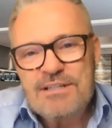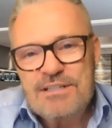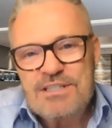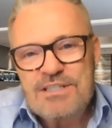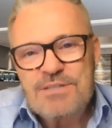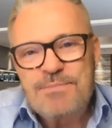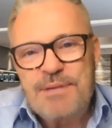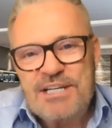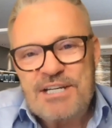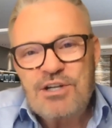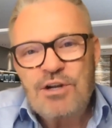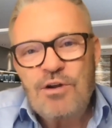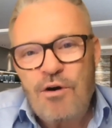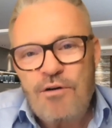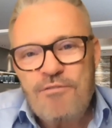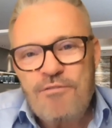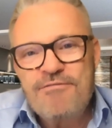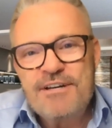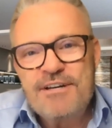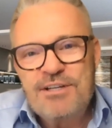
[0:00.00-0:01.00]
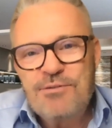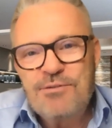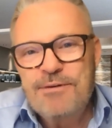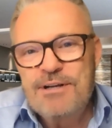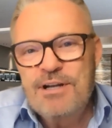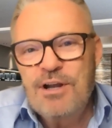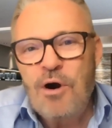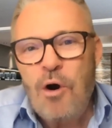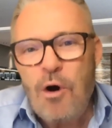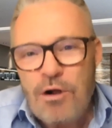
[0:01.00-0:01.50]
special offer, you
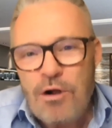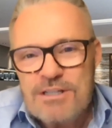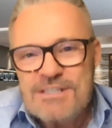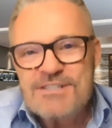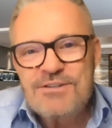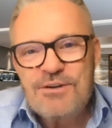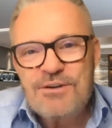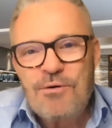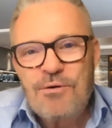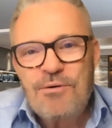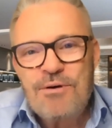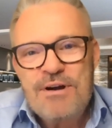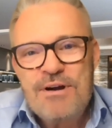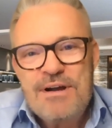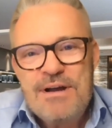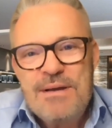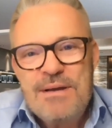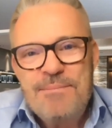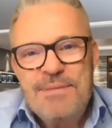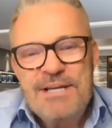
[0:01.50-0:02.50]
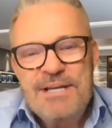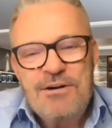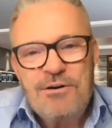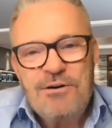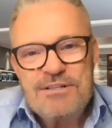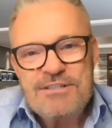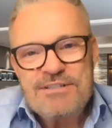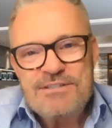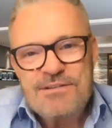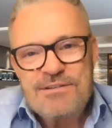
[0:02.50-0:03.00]
will also,
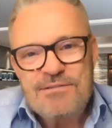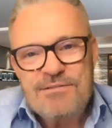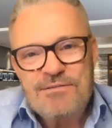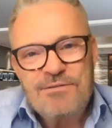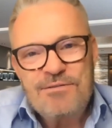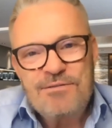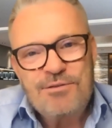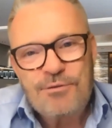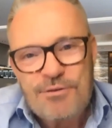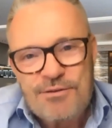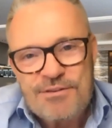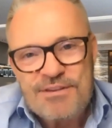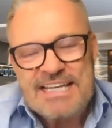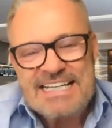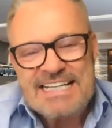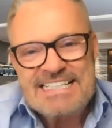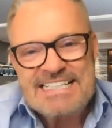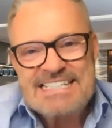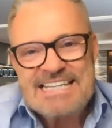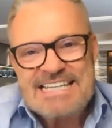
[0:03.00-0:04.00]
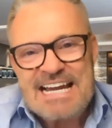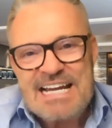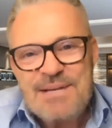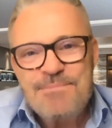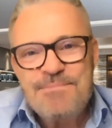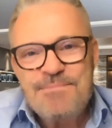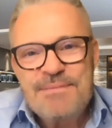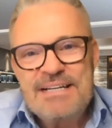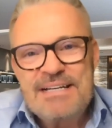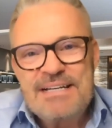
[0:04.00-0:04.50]
because through the
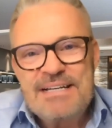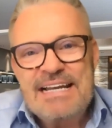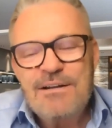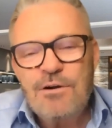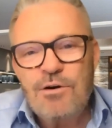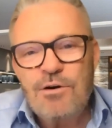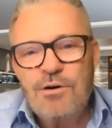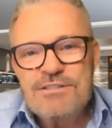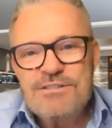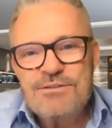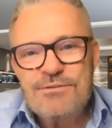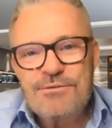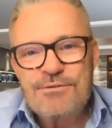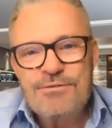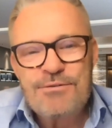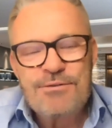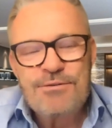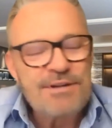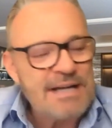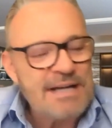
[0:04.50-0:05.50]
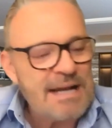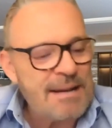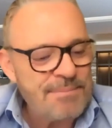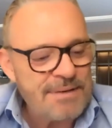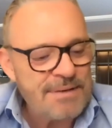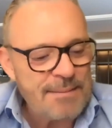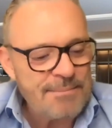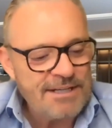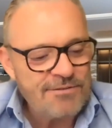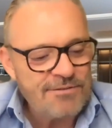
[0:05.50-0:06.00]
excitement and also through the
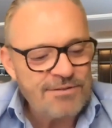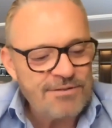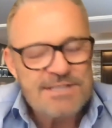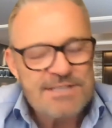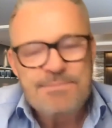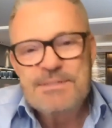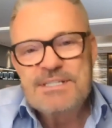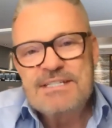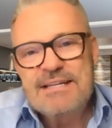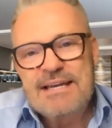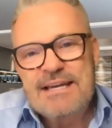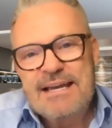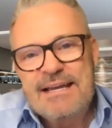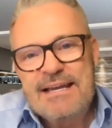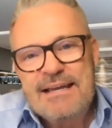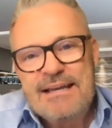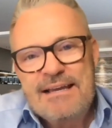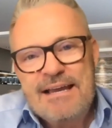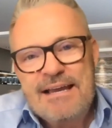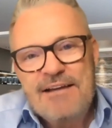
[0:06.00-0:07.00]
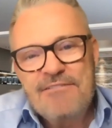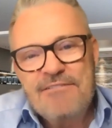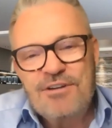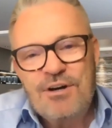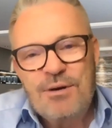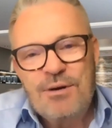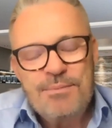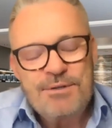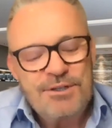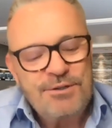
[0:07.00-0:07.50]
upcoming Christmas Day, have an
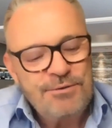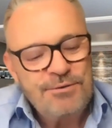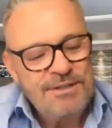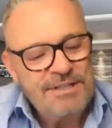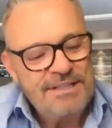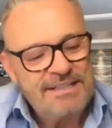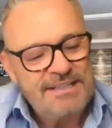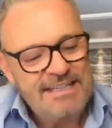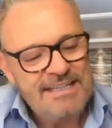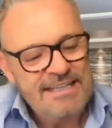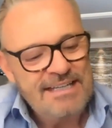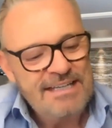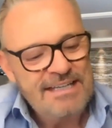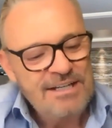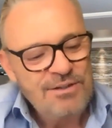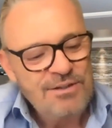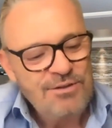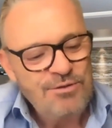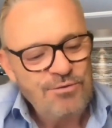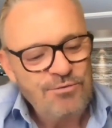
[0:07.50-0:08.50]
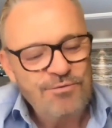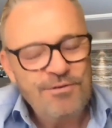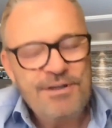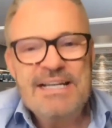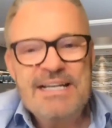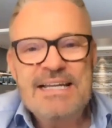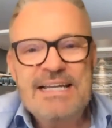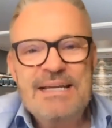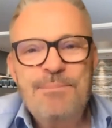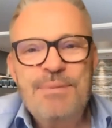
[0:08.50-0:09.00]
opportunity to
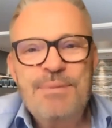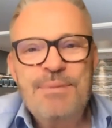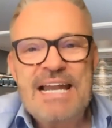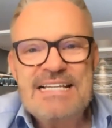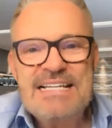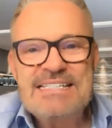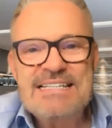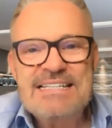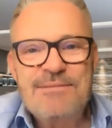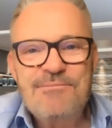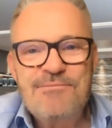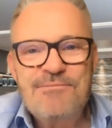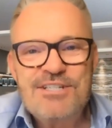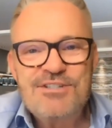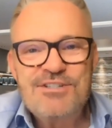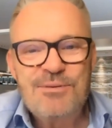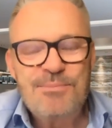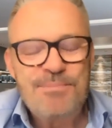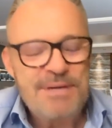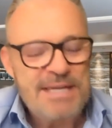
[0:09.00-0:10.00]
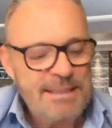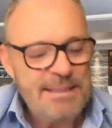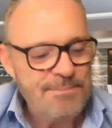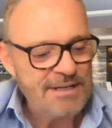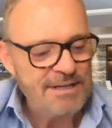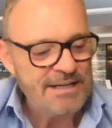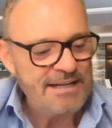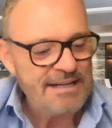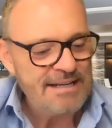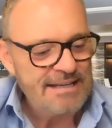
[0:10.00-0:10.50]
really place them with your
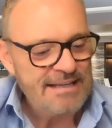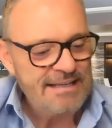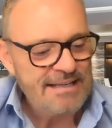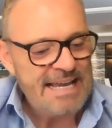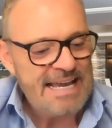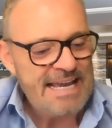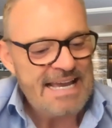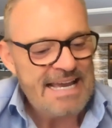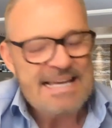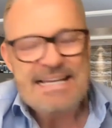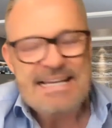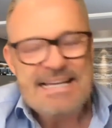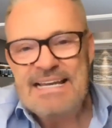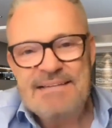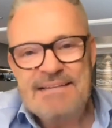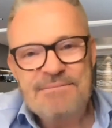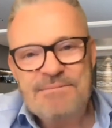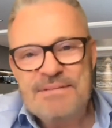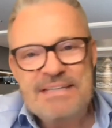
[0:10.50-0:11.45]
people the